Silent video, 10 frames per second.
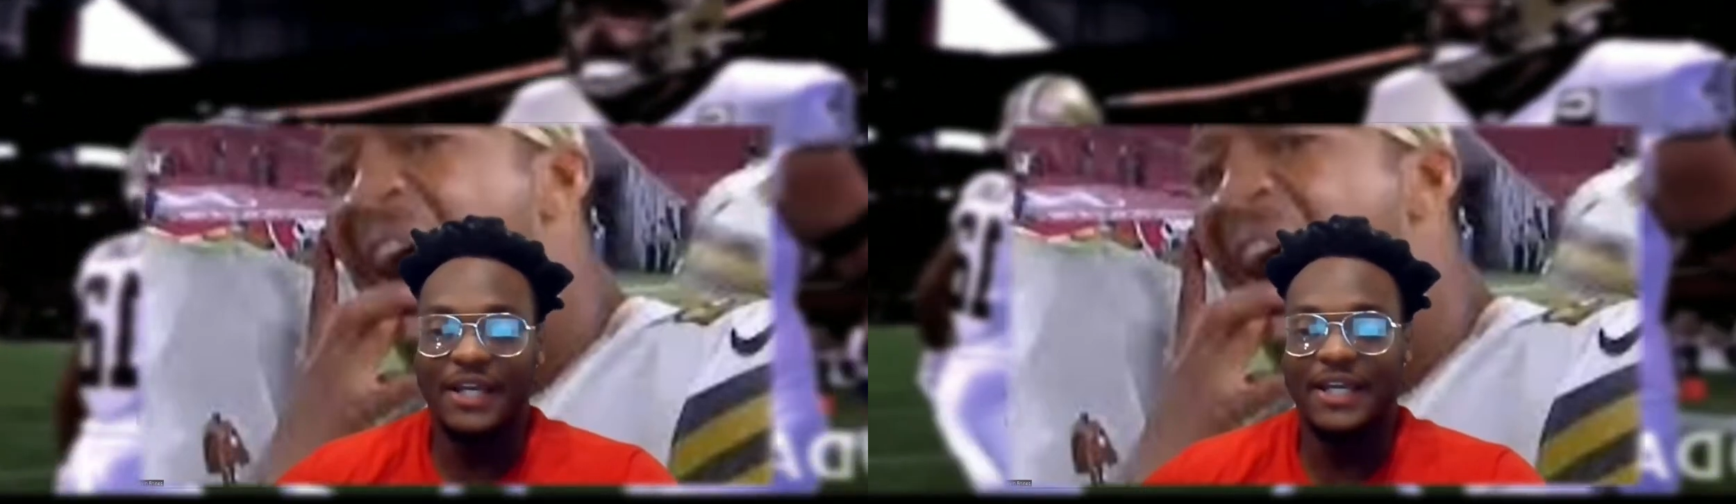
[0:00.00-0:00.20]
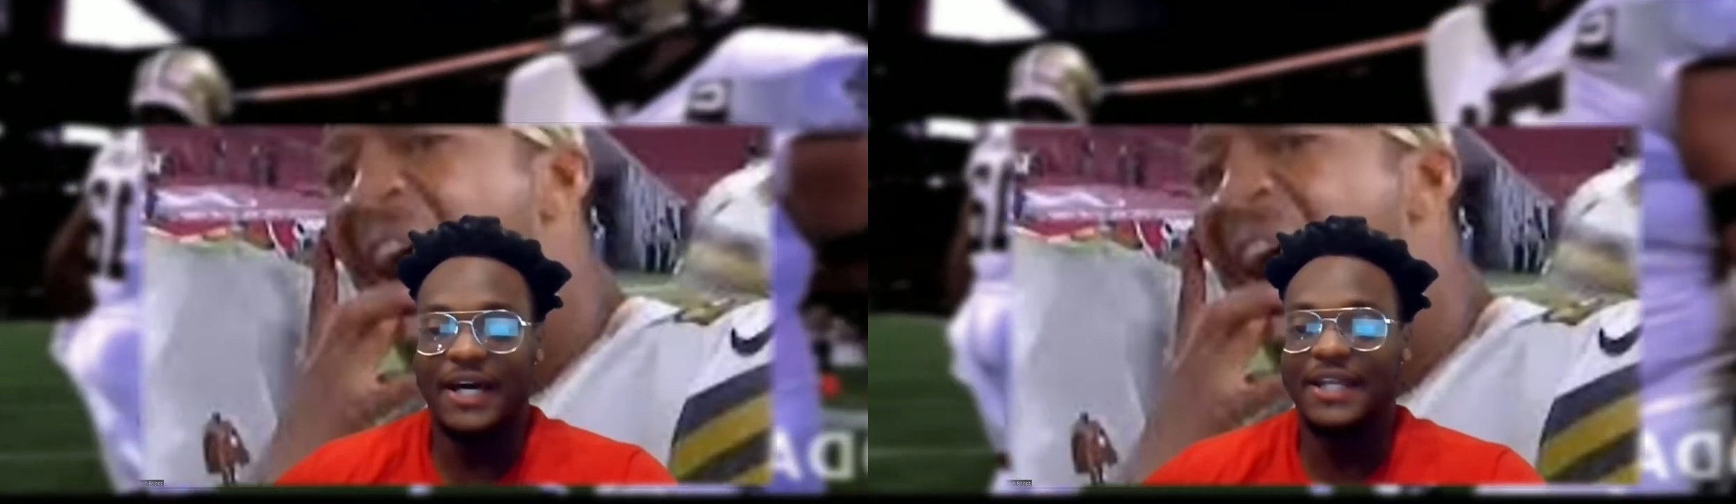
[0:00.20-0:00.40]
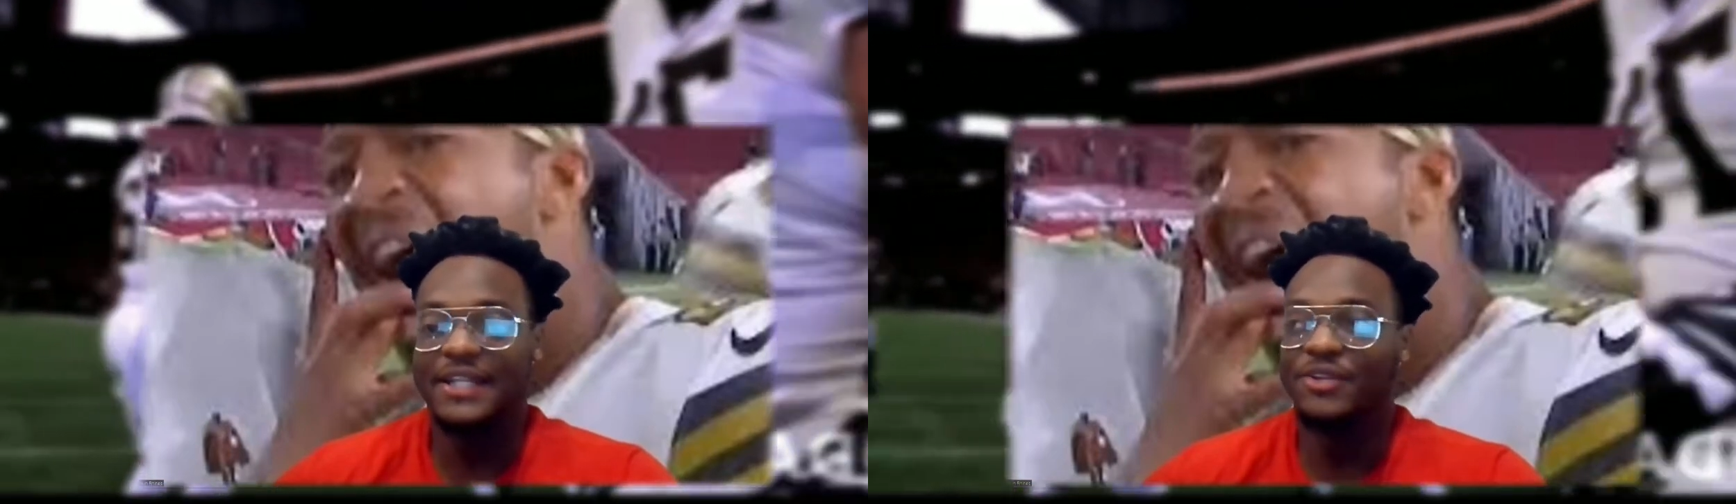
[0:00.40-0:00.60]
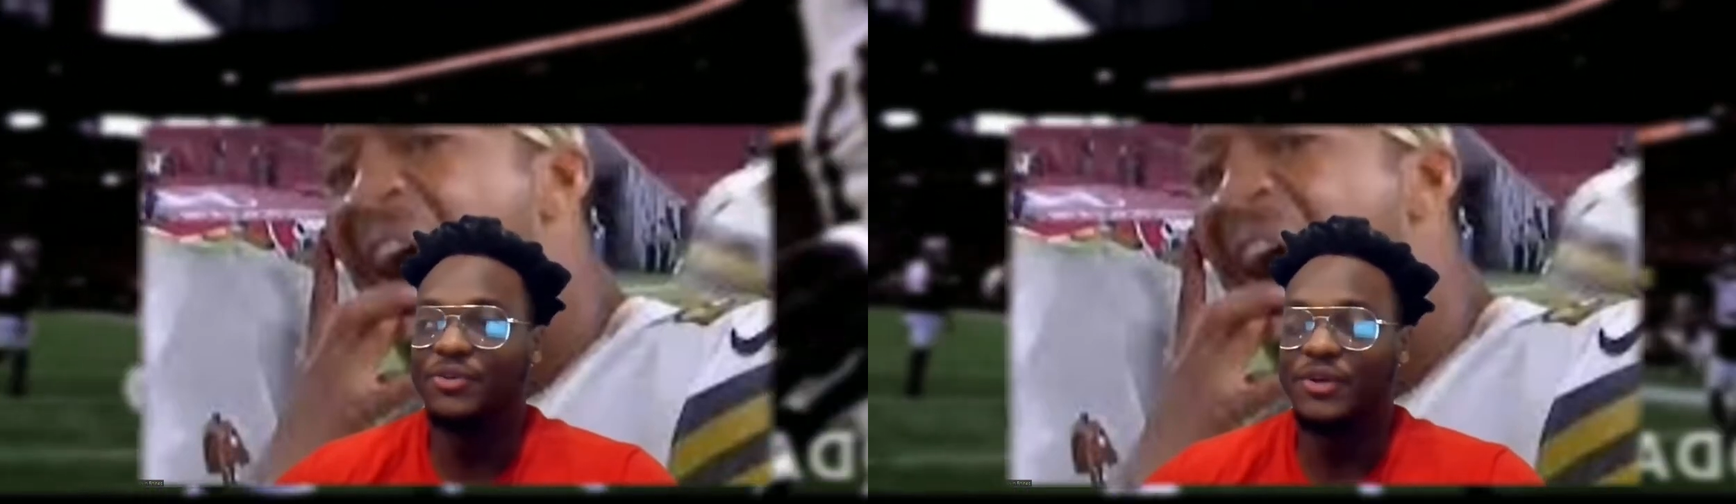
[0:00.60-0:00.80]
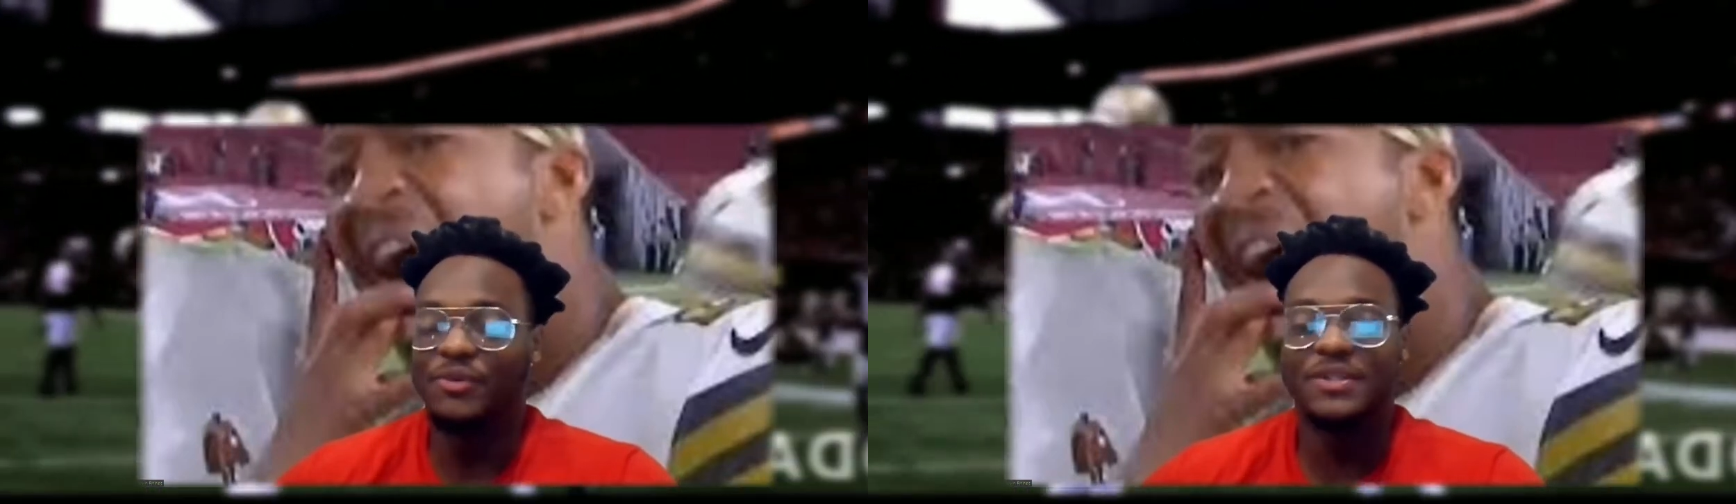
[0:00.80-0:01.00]
got it in
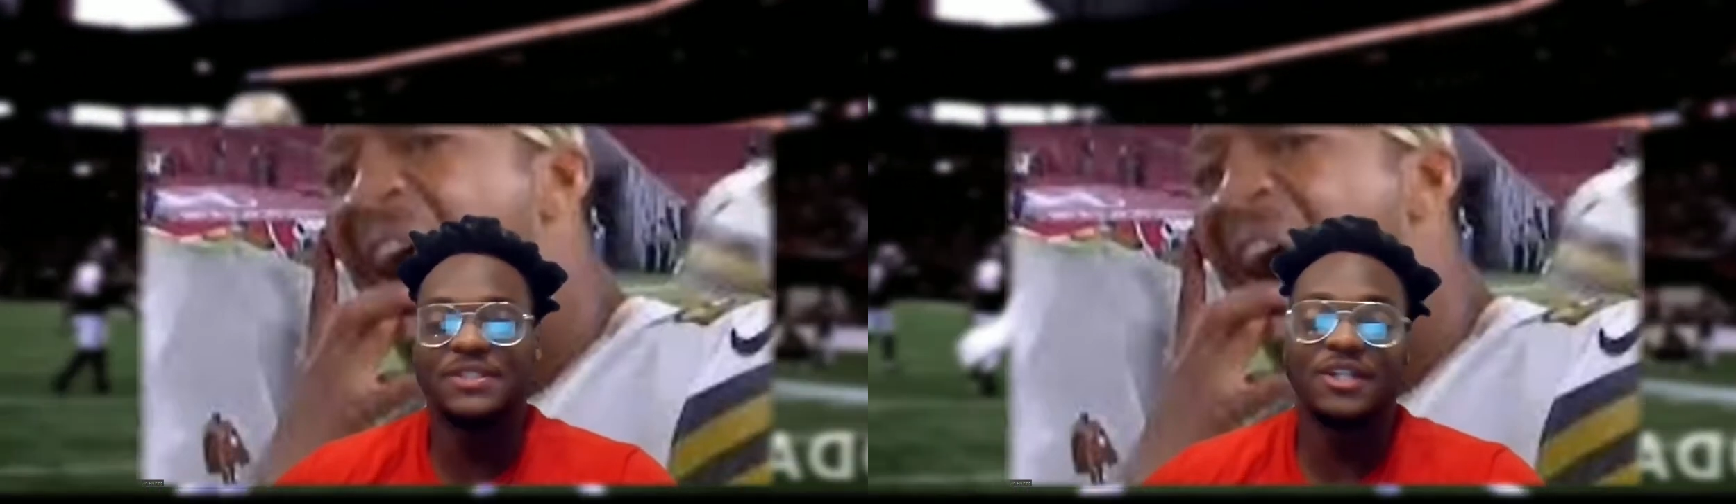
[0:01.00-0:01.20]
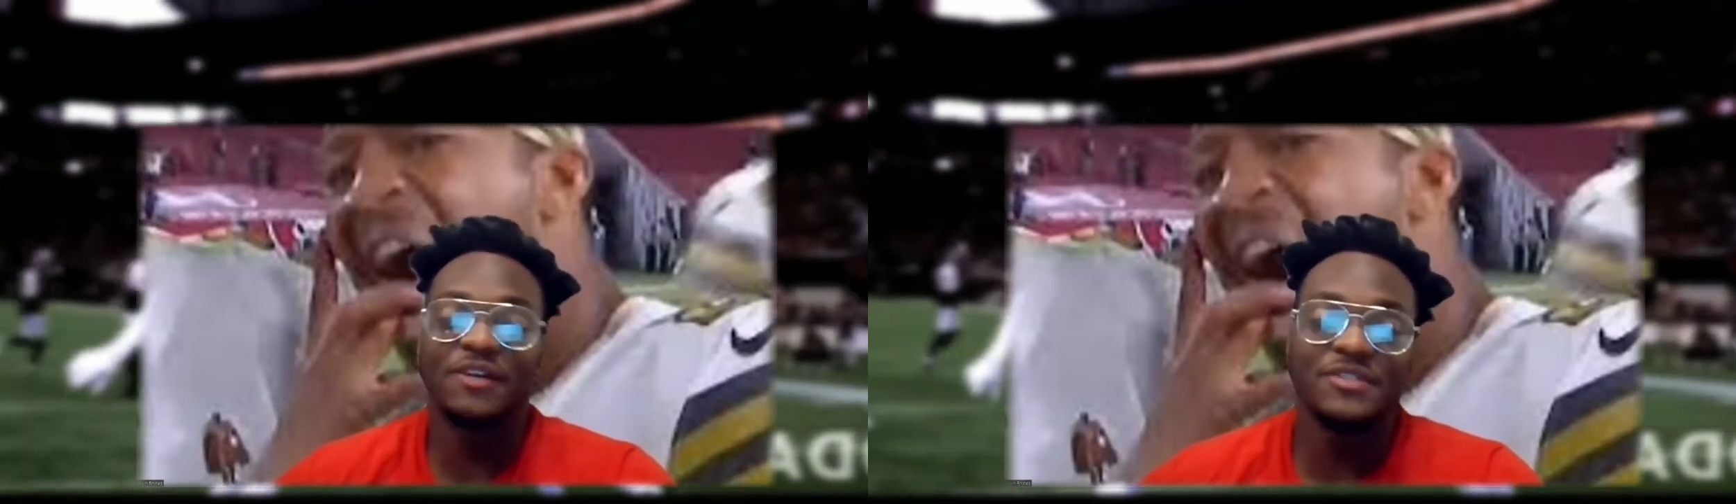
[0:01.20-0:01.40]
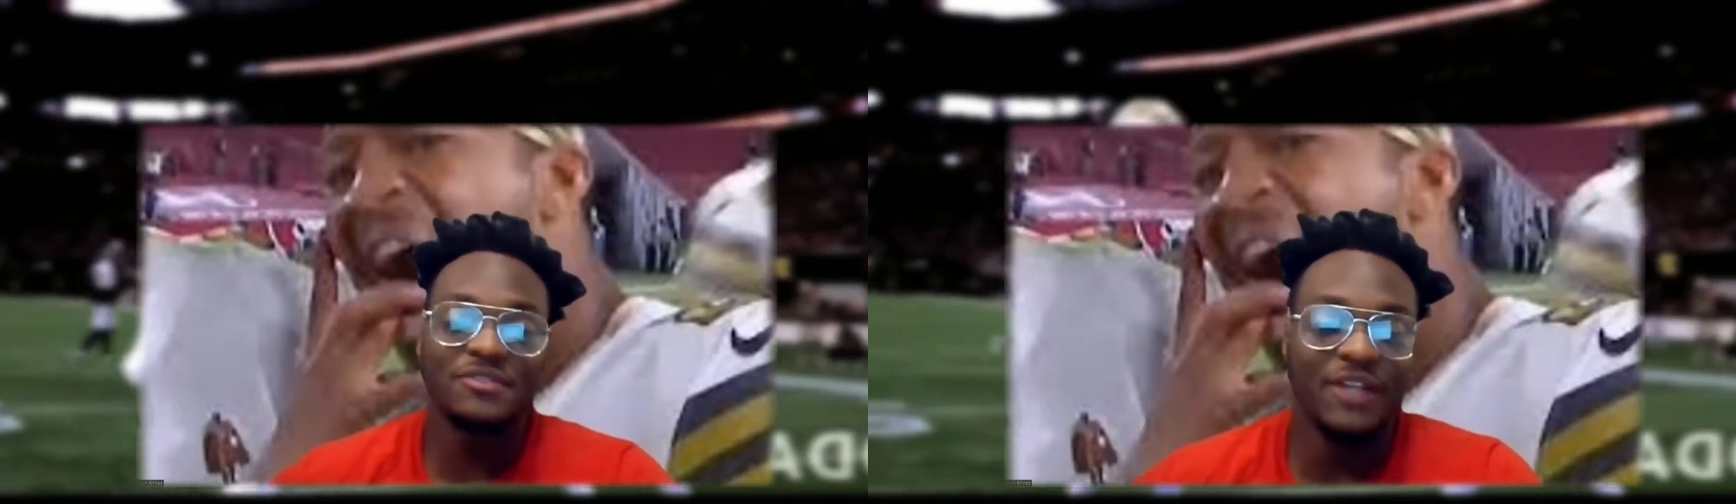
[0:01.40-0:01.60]
order, once the offensive